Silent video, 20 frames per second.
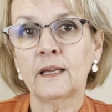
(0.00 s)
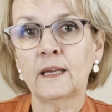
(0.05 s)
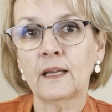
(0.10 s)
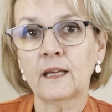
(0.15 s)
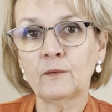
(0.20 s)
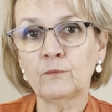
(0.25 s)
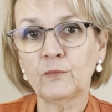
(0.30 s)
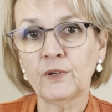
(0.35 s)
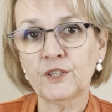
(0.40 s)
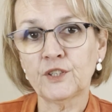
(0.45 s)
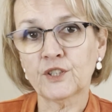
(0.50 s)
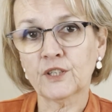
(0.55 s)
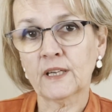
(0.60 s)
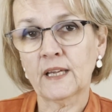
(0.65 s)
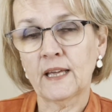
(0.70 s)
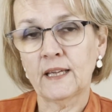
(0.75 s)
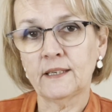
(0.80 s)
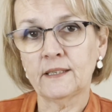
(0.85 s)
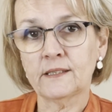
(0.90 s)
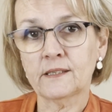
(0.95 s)
In which
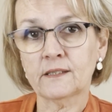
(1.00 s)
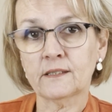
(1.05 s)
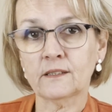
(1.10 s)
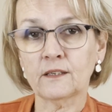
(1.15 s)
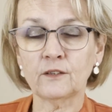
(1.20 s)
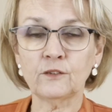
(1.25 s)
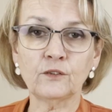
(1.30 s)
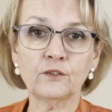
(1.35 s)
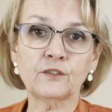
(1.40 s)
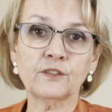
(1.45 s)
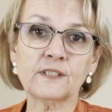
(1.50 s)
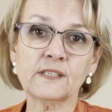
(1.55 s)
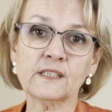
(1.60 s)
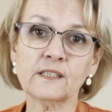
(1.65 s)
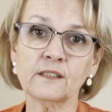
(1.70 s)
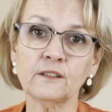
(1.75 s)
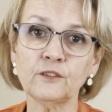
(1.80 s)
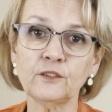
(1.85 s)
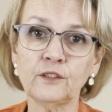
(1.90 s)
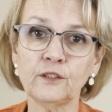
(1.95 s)
case, you could
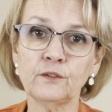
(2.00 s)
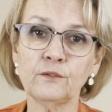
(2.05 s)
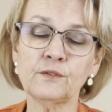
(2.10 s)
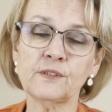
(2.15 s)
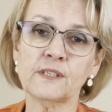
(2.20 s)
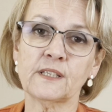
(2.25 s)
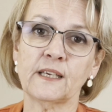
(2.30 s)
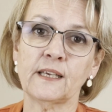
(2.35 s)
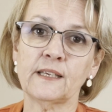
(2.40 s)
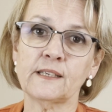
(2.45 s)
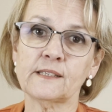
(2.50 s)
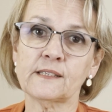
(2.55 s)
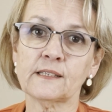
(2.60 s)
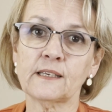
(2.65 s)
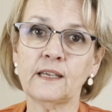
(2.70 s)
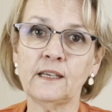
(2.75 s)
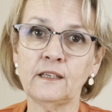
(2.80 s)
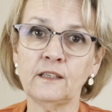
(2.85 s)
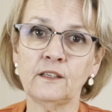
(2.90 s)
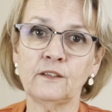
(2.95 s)
still use this
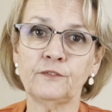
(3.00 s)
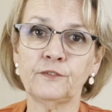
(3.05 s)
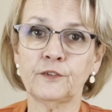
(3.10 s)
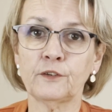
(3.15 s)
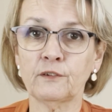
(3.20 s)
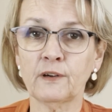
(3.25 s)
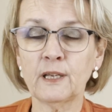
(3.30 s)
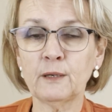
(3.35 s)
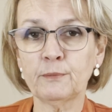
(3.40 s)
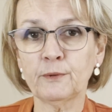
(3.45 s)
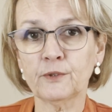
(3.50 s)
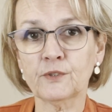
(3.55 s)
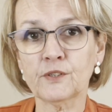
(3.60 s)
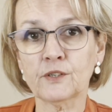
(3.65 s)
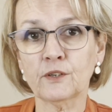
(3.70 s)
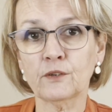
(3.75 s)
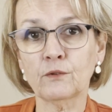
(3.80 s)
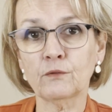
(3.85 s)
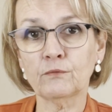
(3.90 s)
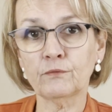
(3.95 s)
if you're able
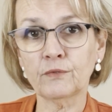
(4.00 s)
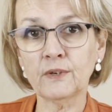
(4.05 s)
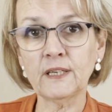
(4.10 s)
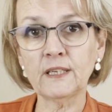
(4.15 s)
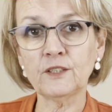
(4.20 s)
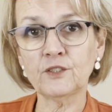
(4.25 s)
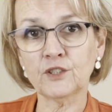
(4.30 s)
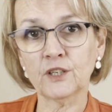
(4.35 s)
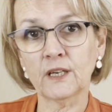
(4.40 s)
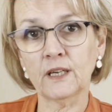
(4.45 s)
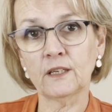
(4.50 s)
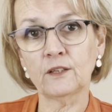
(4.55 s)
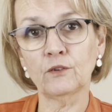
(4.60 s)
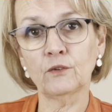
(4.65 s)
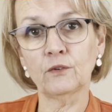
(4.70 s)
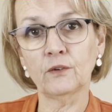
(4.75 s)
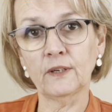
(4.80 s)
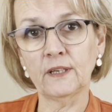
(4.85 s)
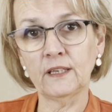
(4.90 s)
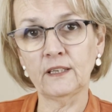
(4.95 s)
to rejig
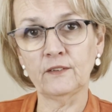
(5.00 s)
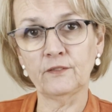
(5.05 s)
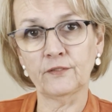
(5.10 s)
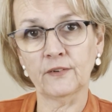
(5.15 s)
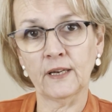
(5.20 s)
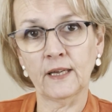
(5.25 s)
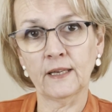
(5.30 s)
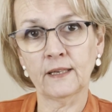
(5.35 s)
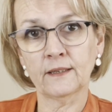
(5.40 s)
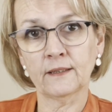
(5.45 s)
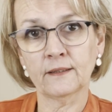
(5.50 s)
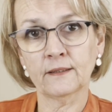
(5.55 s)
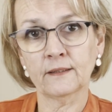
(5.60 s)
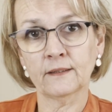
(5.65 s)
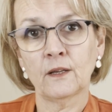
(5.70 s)
your evening.